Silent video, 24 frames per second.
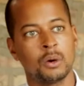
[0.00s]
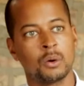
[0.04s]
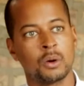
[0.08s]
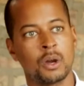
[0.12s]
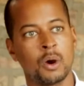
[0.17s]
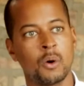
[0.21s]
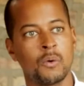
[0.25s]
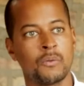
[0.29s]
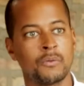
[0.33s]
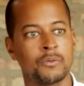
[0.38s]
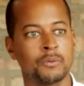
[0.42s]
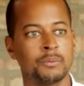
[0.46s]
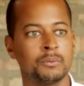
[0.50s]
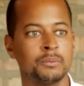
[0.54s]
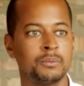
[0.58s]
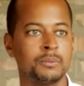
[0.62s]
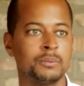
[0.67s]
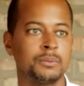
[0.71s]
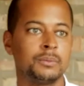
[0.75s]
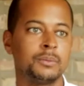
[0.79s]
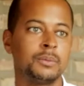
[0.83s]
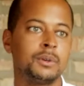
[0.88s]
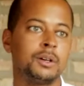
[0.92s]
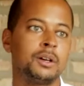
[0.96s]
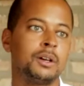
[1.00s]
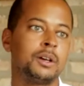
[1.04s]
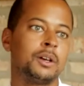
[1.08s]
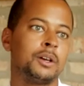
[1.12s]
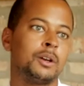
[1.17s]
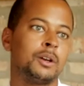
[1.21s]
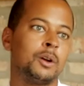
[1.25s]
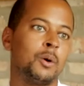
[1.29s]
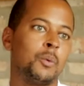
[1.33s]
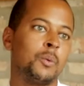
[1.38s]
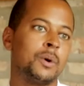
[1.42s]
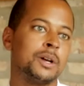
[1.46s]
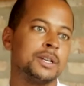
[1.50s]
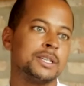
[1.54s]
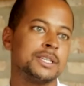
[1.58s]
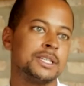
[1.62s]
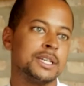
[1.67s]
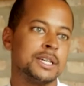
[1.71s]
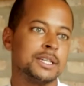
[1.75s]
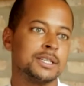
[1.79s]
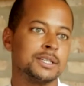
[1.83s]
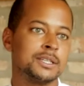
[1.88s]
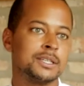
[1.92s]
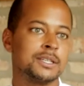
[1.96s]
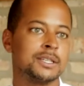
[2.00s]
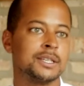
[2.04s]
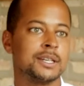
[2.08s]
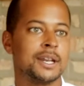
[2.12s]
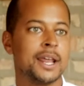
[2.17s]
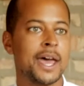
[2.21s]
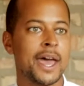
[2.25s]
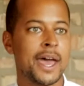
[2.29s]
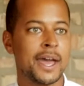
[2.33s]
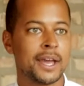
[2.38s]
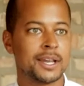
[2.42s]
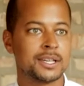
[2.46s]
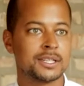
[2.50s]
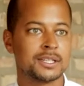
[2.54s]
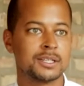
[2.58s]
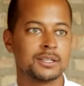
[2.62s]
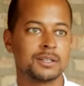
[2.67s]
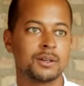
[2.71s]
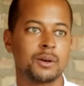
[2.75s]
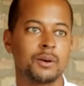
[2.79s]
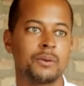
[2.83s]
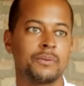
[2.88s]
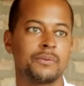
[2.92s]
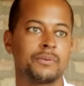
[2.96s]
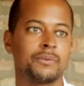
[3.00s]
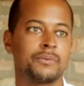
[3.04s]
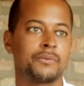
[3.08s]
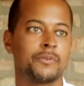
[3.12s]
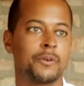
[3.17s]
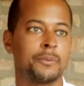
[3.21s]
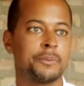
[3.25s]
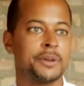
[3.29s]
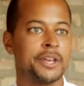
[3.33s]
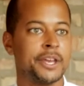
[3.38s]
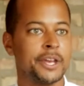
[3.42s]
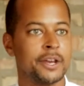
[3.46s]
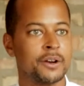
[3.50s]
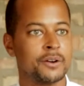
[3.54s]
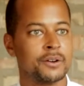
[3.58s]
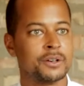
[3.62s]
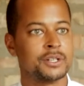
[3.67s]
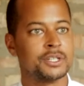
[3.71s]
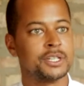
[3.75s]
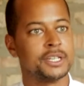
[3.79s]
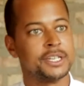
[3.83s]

go from one season to the next, from year to